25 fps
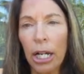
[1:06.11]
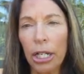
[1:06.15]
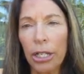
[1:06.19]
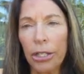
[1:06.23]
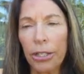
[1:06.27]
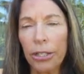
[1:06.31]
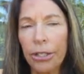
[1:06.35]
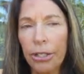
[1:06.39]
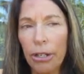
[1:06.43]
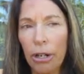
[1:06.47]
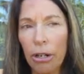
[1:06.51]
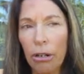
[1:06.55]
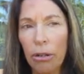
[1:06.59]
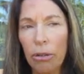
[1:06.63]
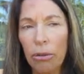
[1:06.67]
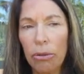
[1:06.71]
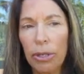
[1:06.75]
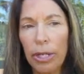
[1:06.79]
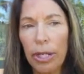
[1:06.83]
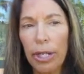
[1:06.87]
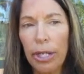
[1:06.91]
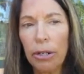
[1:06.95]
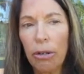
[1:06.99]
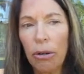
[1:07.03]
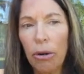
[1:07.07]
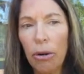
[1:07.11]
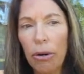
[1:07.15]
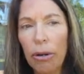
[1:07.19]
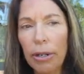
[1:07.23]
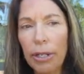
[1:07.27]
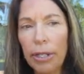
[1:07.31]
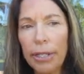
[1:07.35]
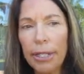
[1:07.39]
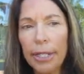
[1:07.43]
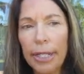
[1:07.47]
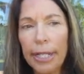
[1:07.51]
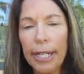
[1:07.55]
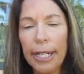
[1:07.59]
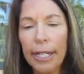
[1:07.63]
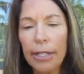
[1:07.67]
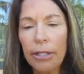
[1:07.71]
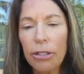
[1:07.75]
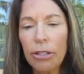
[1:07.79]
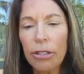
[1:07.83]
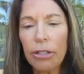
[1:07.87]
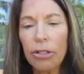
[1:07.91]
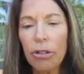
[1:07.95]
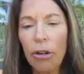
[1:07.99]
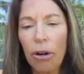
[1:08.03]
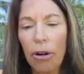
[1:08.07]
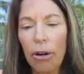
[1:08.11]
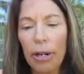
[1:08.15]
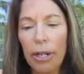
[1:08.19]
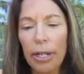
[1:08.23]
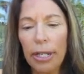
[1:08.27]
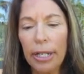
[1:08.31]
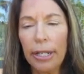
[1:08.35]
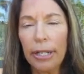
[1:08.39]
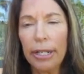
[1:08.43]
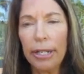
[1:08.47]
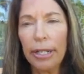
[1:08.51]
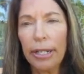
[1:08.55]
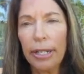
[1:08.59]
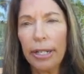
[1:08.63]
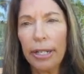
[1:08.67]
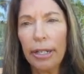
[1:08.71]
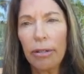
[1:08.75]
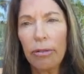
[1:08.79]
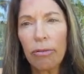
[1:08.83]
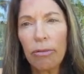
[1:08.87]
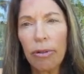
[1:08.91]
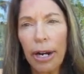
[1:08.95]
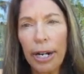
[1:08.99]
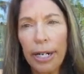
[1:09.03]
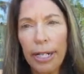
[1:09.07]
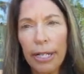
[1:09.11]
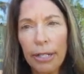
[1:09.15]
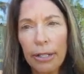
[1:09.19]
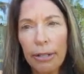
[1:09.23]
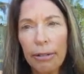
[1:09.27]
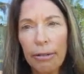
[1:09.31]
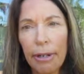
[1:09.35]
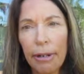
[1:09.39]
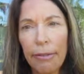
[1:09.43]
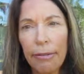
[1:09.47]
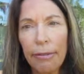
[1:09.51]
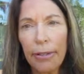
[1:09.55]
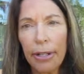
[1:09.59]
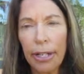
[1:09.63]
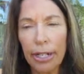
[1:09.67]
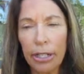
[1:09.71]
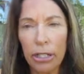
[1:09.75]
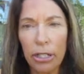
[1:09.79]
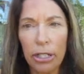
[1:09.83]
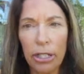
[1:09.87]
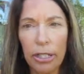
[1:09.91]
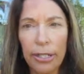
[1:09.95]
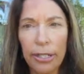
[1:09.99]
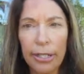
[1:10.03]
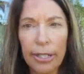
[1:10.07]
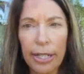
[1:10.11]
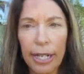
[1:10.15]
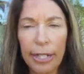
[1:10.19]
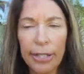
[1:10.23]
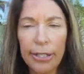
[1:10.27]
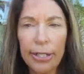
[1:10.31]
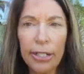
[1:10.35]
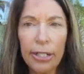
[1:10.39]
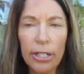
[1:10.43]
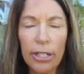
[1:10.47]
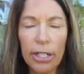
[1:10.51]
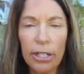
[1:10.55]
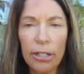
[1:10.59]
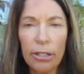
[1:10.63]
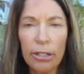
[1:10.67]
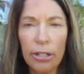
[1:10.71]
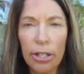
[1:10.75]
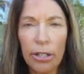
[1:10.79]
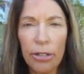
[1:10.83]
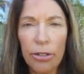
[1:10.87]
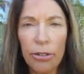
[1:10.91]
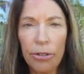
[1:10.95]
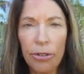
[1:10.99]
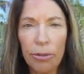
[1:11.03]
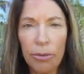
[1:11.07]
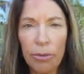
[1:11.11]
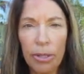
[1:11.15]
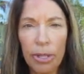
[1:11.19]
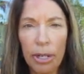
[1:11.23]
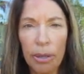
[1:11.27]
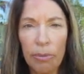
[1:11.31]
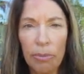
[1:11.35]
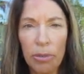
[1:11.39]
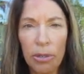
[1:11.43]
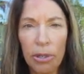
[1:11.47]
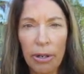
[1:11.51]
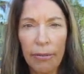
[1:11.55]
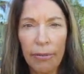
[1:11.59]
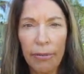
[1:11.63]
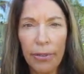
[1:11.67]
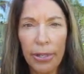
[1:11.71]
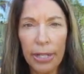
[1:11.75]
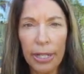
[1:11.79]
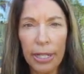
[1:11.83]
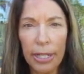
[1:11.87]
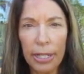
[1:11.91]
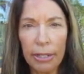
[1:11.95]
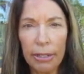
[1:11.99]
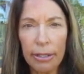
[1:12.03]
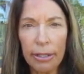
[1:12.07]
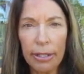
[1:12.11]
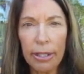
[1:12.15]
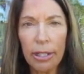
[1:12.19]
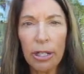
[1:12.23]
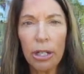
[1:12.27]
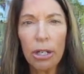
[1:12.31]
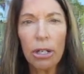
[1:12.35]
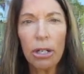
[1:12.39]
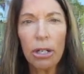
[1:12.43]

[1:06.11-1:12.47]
So in order to get started in writing your reflections, I suggest that you do a number of things.